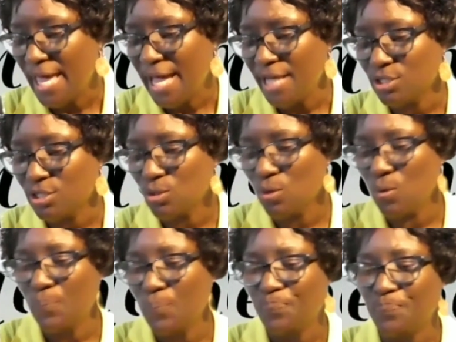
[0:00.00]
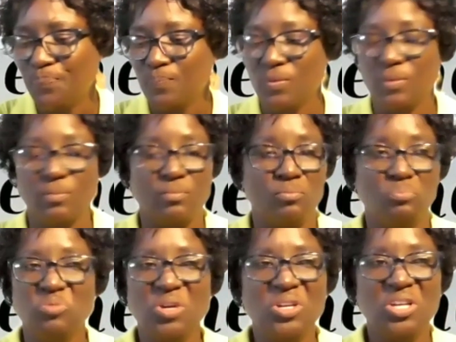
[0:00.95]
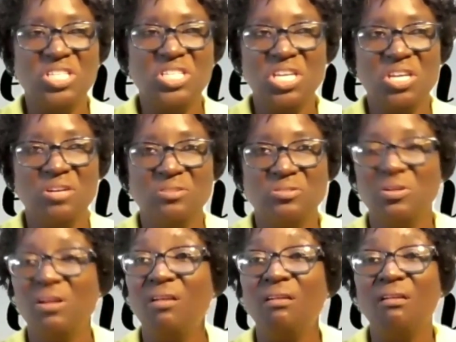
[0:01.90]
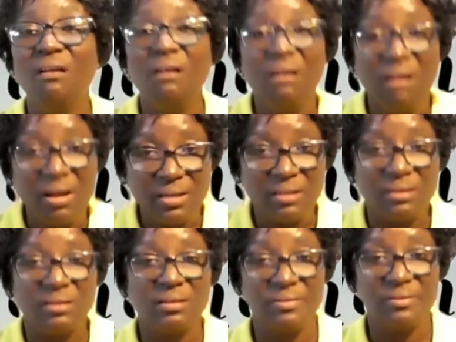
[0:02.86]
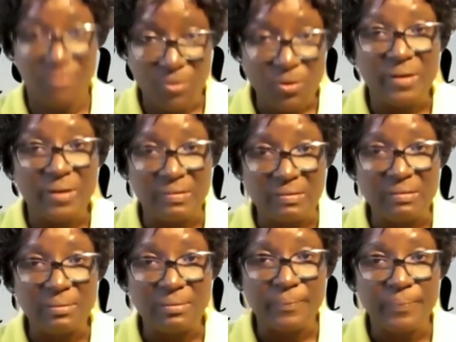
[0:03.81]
And so we're not here to laud divorce,